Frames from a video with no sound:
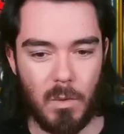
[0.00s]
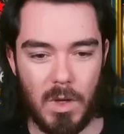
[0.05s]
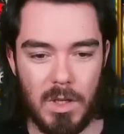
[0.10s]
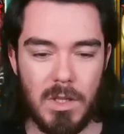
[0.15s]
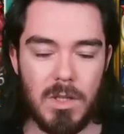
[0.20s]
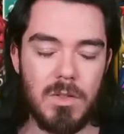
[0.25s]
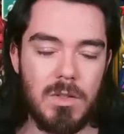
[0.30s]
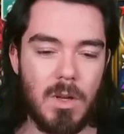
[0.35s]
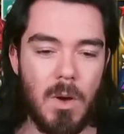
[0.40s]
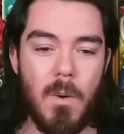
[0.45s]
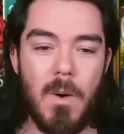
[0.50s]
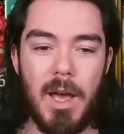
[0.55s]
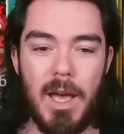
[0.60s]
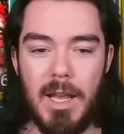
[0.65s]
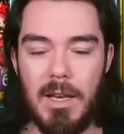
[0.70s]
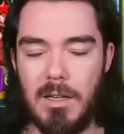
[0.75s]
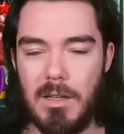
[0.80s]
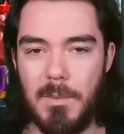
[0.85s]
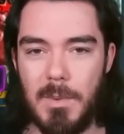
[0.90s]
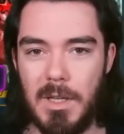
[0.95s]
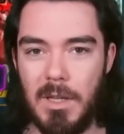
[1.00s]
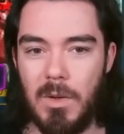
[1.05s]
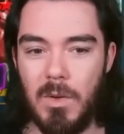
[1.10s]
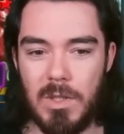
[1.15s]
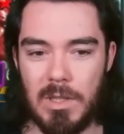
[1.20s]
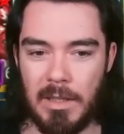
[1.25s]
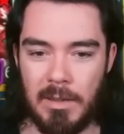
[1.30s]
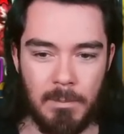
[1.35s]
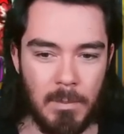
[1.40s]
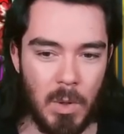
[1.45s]
I just don't end up
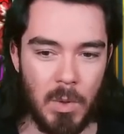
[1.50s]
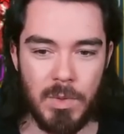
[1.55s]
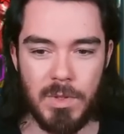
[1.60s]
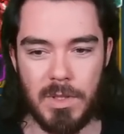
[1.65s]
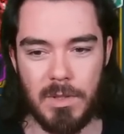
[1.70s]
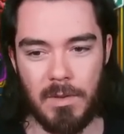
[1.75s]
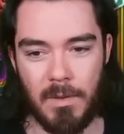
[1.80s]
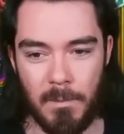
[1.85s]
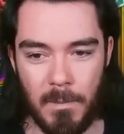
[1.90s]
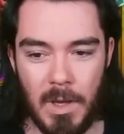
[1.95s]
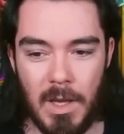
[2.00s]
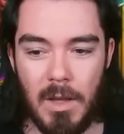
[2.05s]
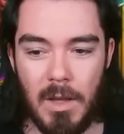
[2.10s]
using most of them.